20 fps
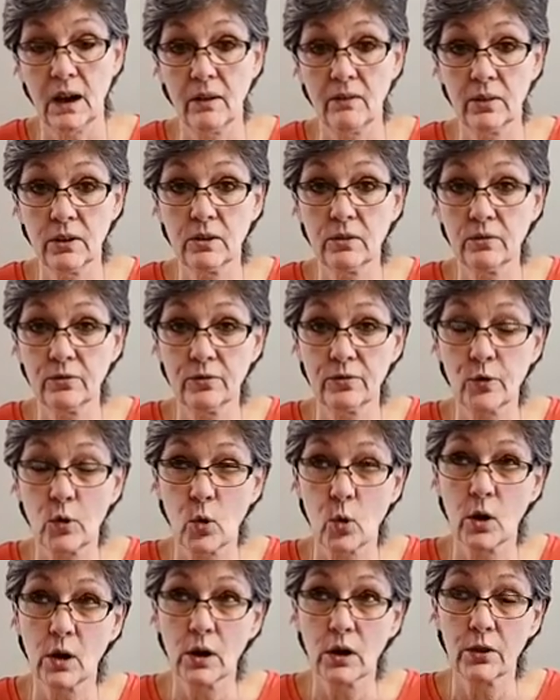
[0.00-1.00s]
oven
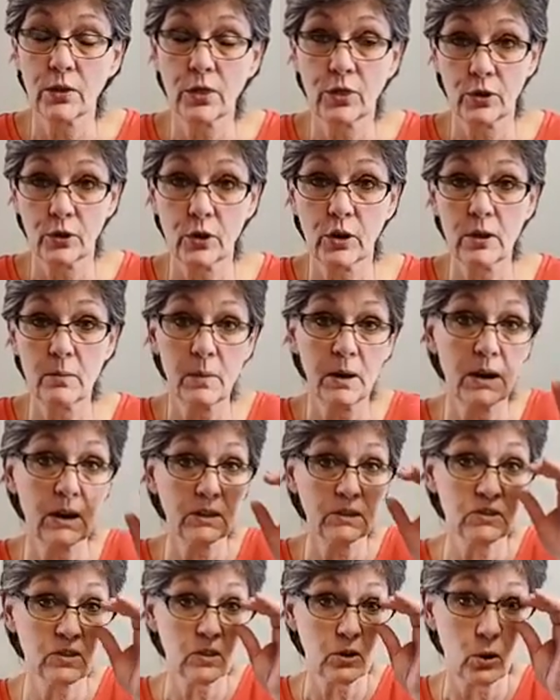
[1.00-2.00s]
for 30
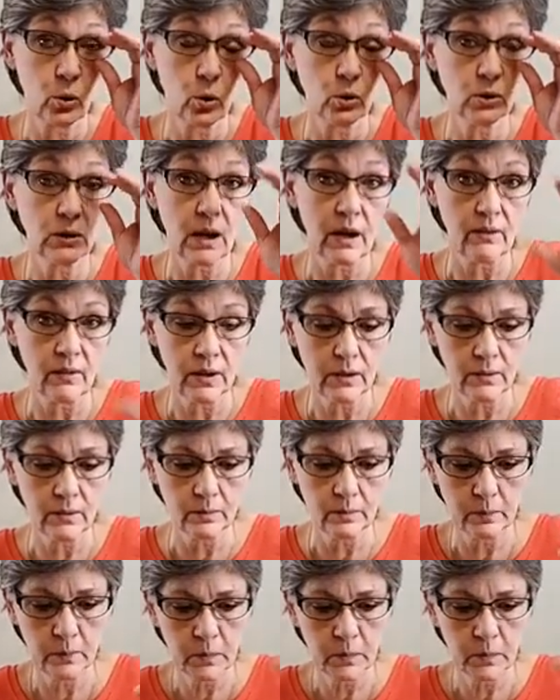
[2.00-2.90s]
minutes, a cold oven.